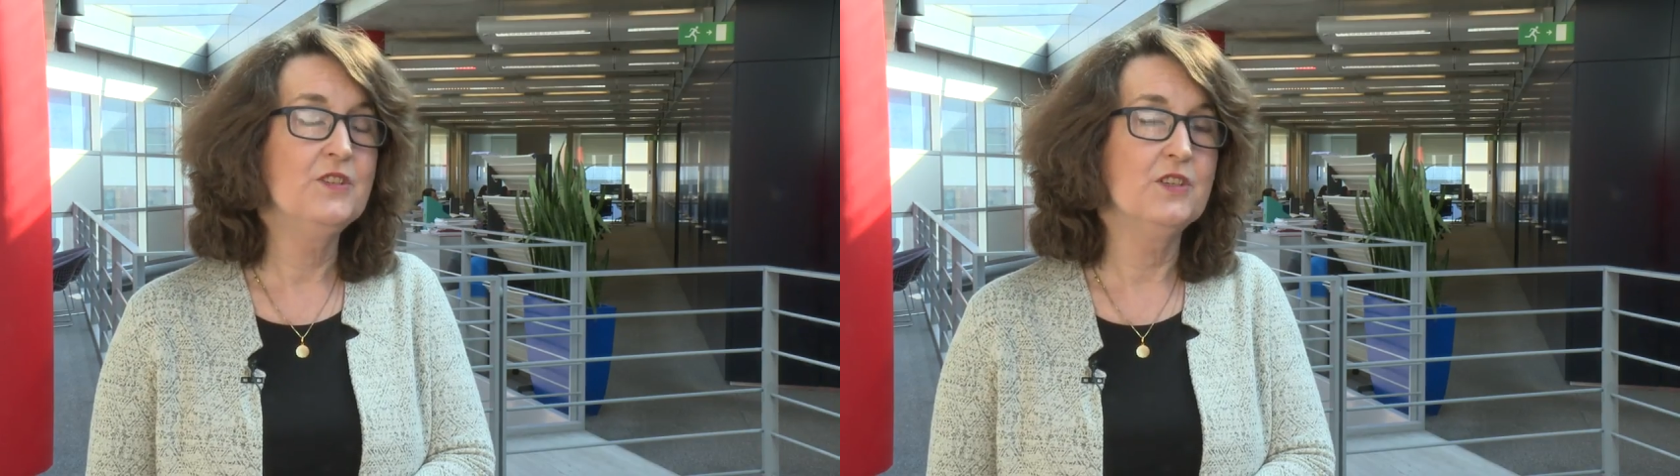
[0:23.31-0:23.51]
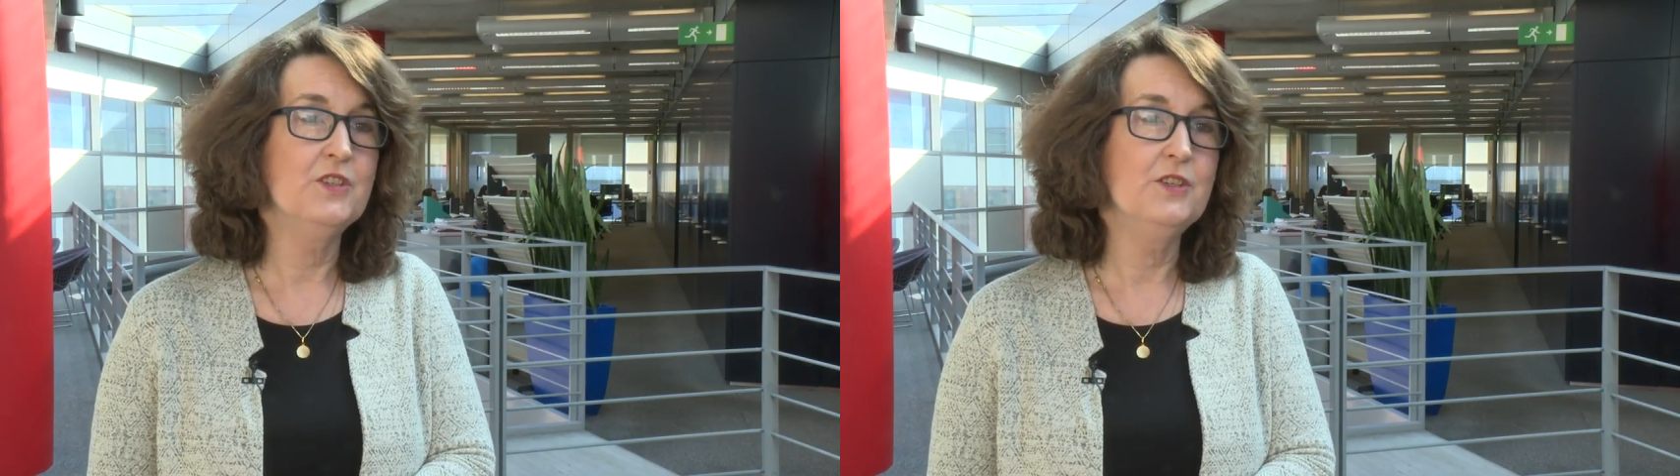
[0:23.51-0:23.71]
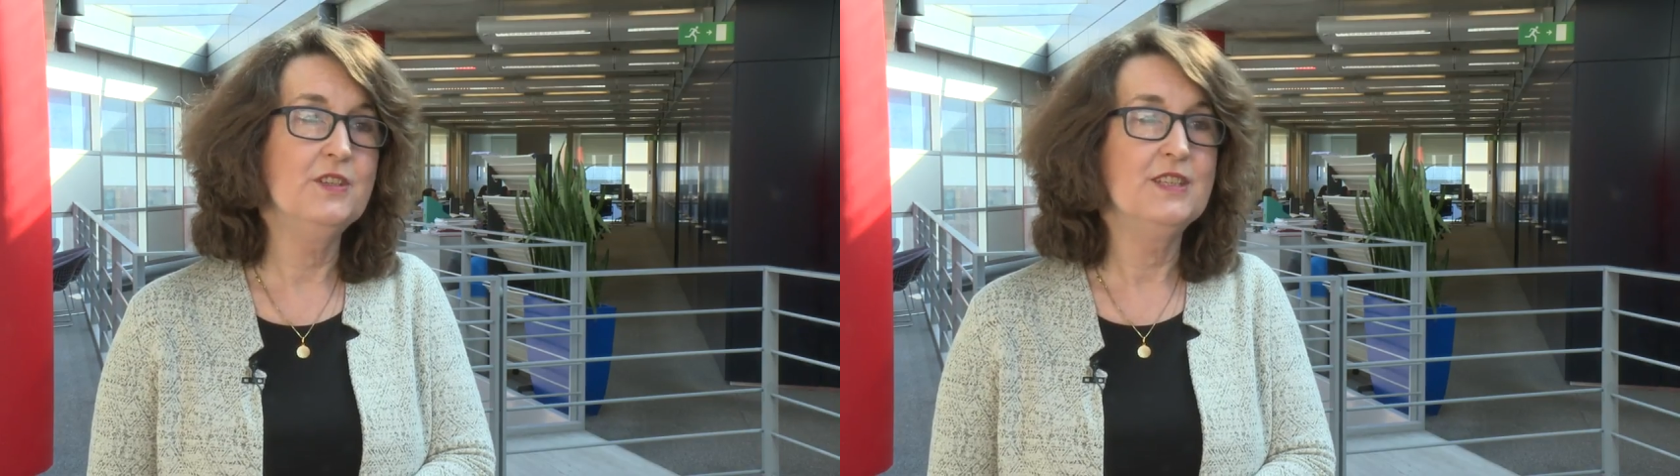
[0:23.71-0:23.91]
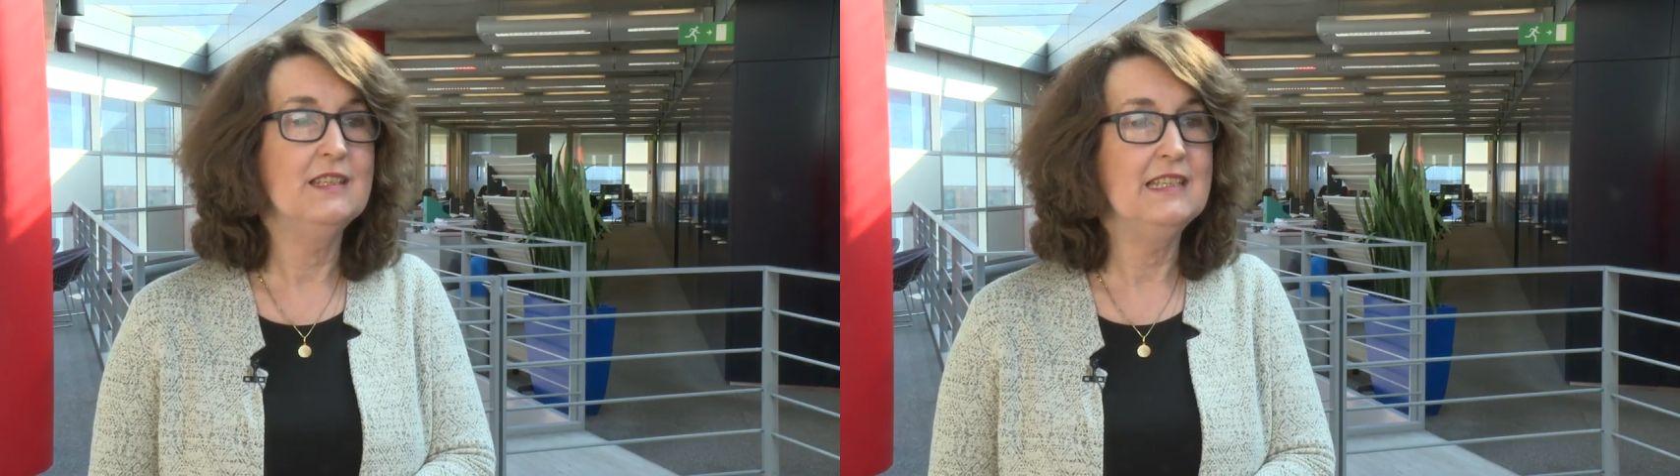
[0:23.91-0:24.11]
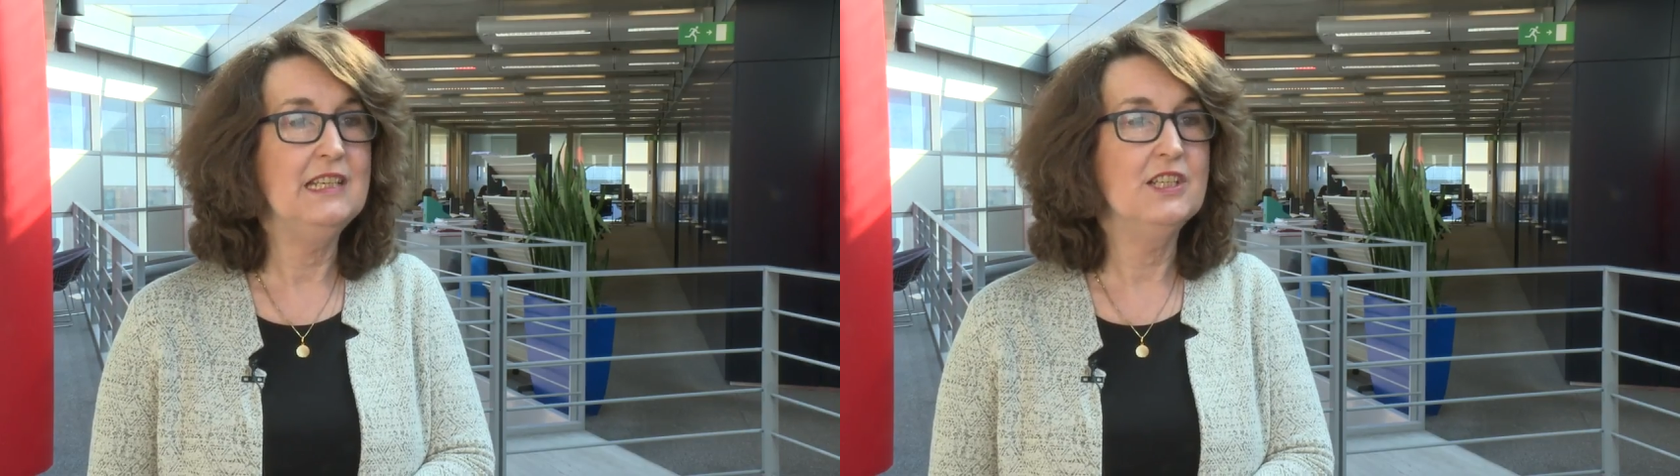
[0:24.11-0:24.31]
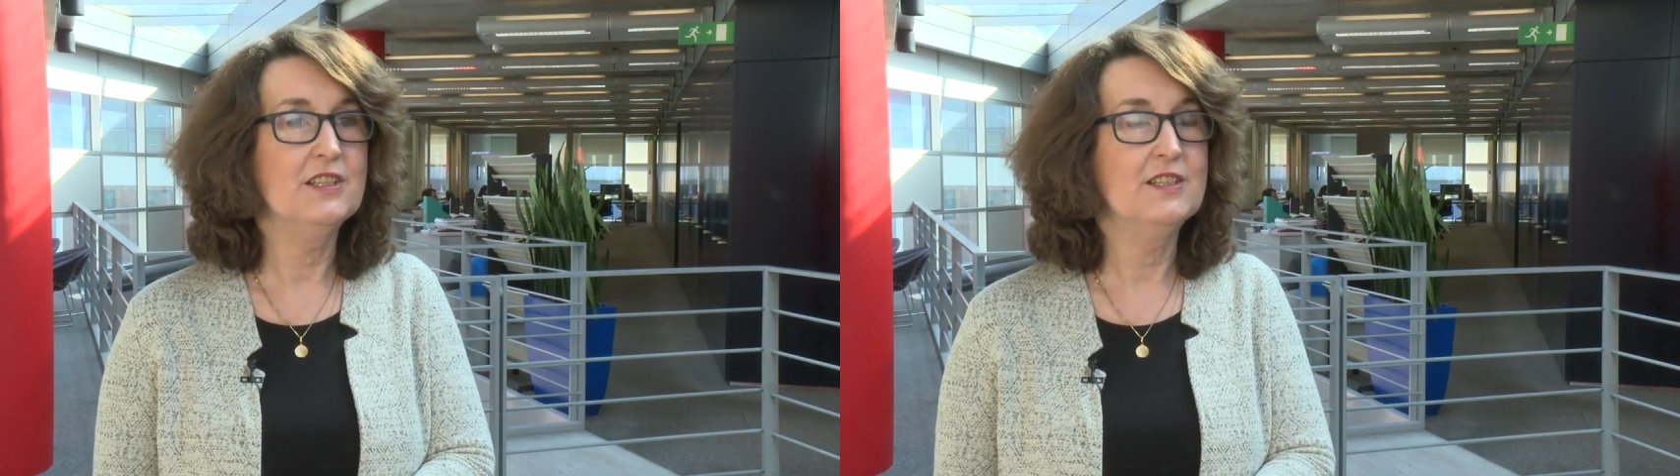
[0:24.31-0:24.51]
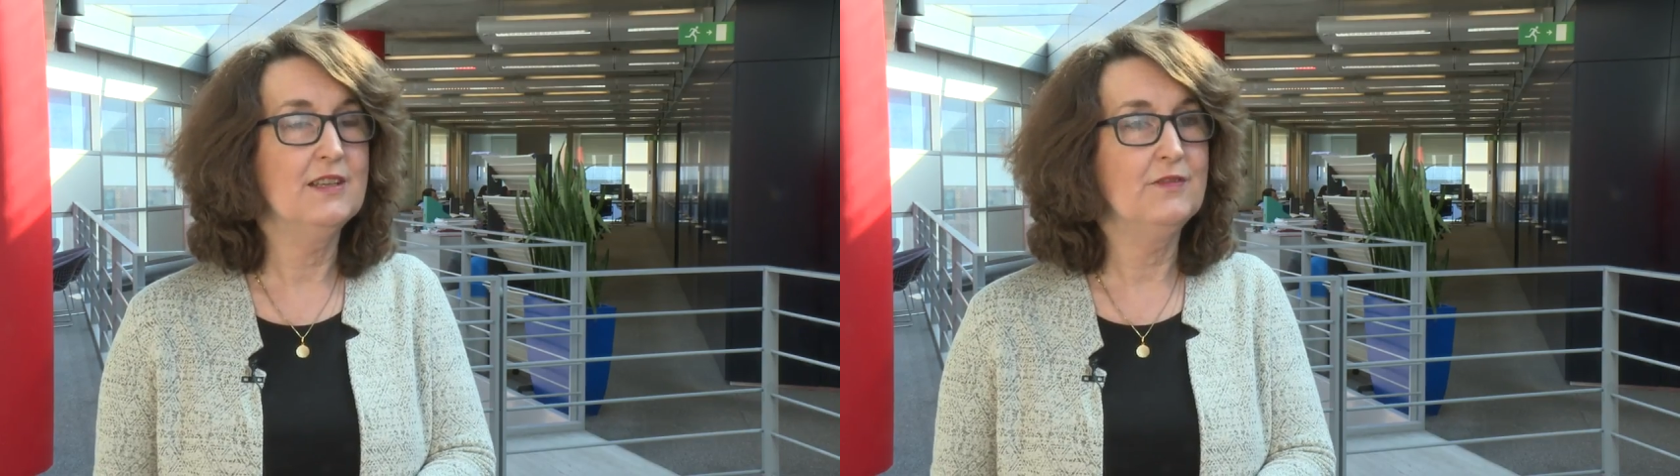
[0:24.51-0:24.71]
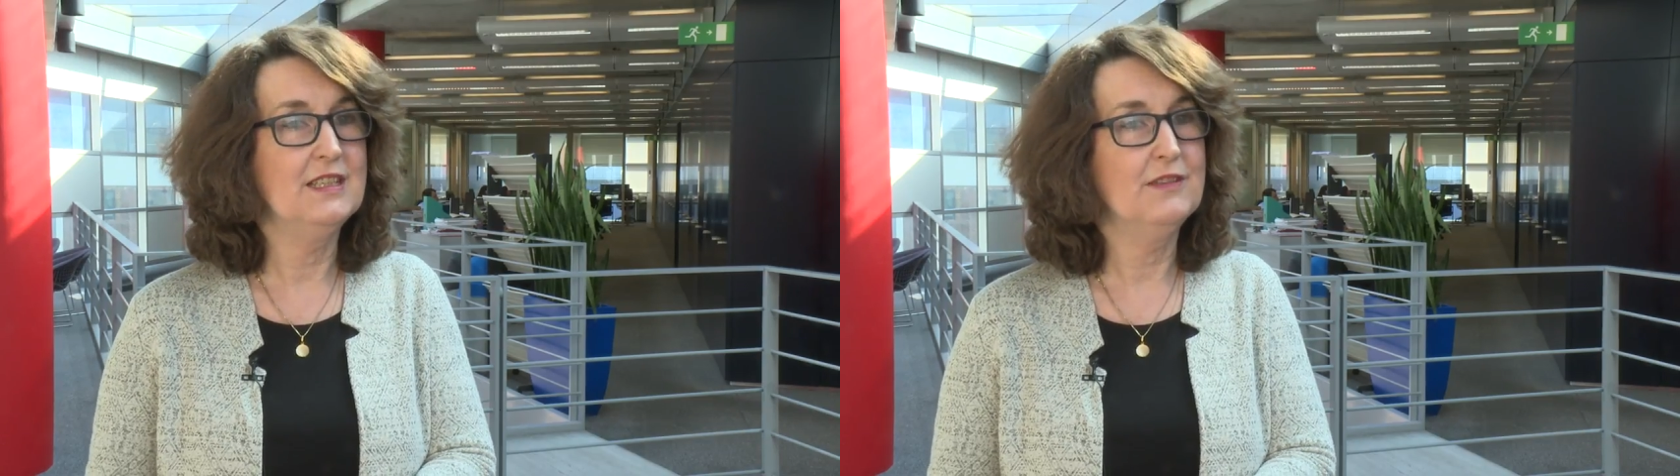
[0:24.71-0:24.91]
so students and teachers
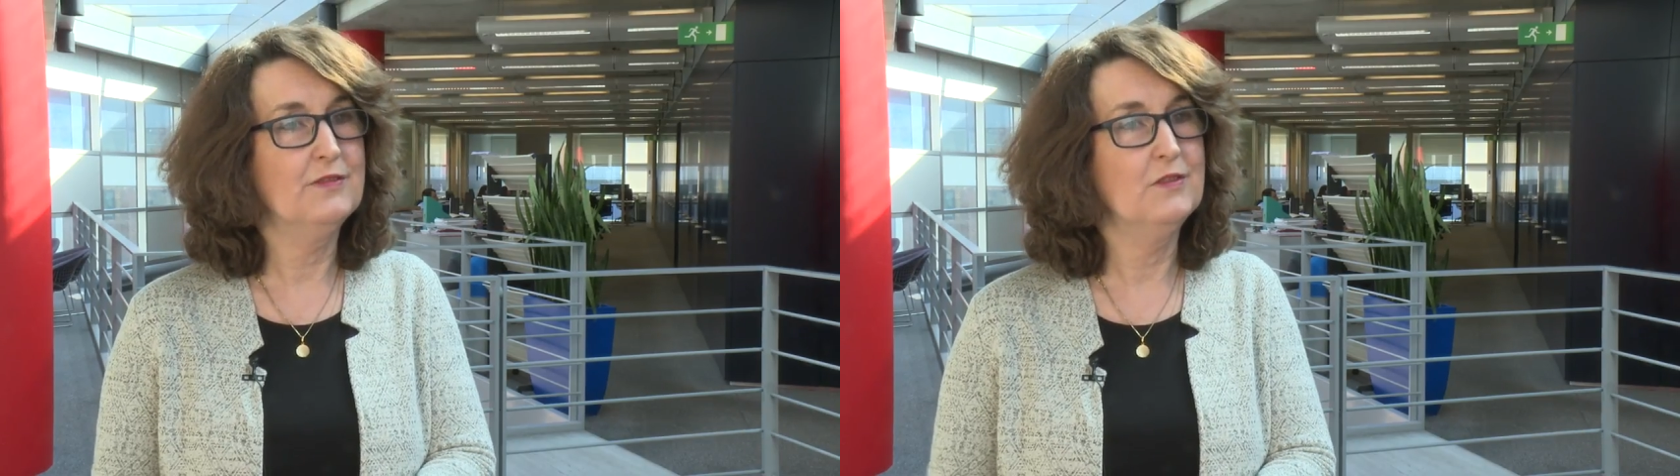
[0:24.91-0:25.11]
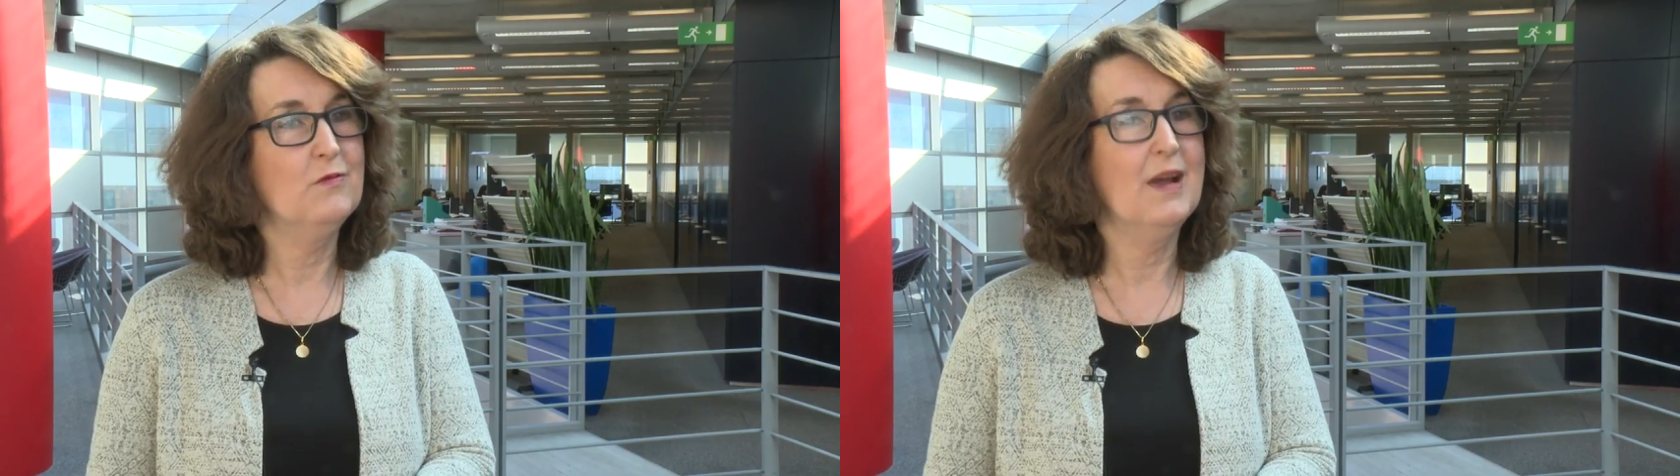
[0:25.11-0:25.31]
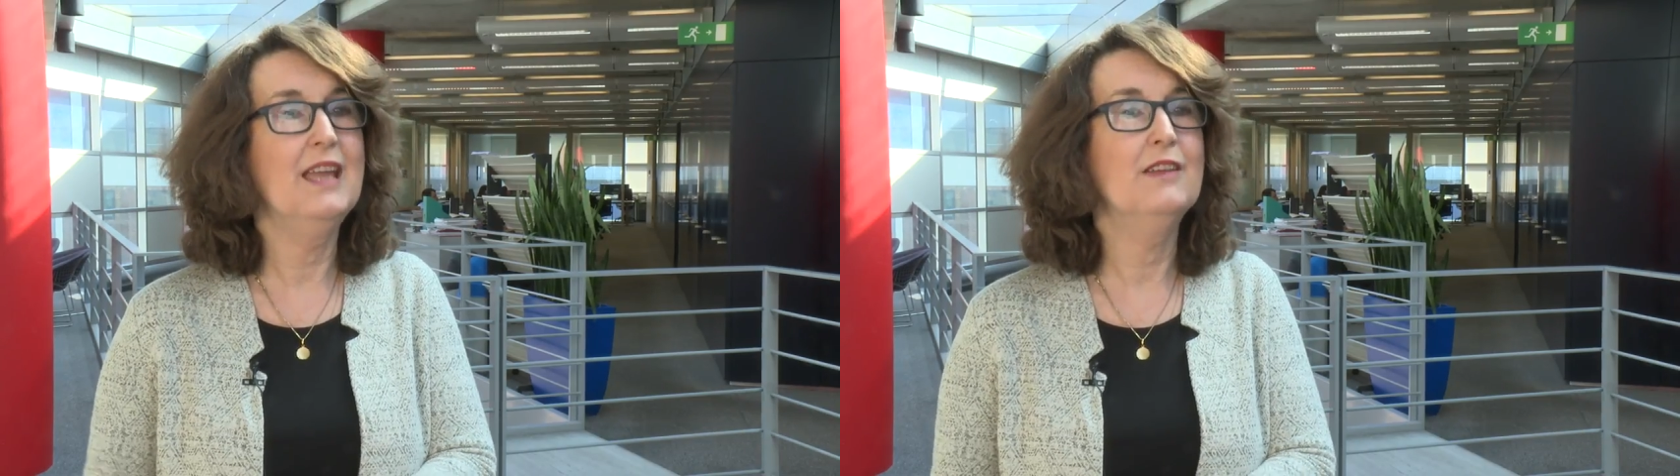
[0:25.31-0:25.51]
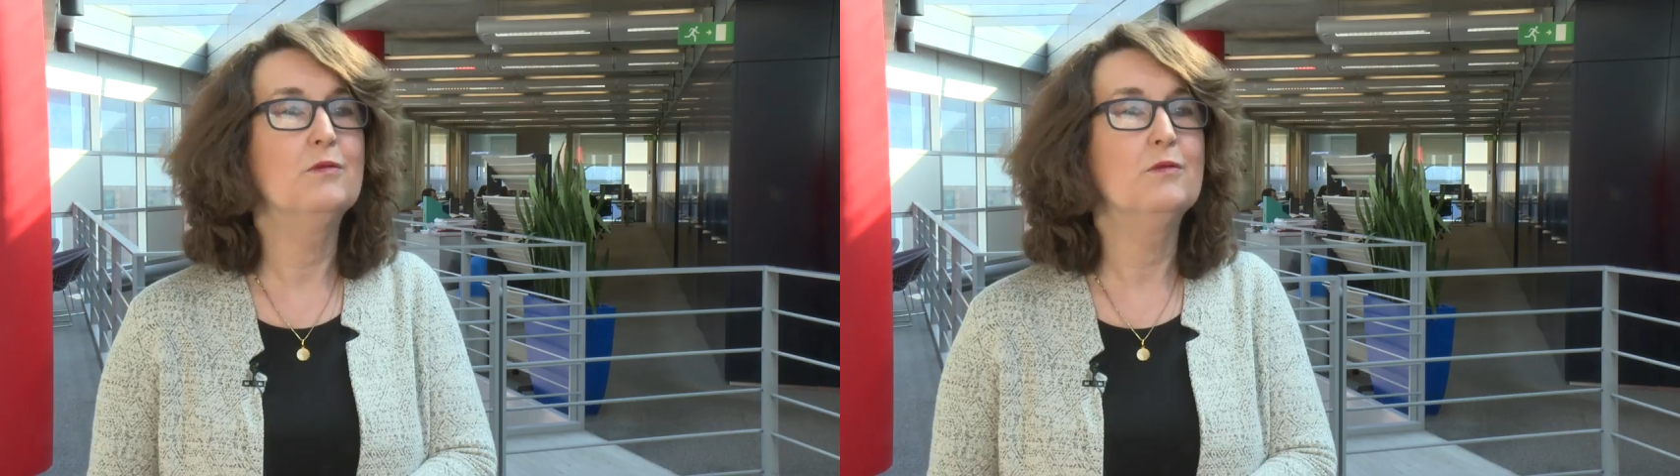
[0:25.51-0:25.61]
have a different way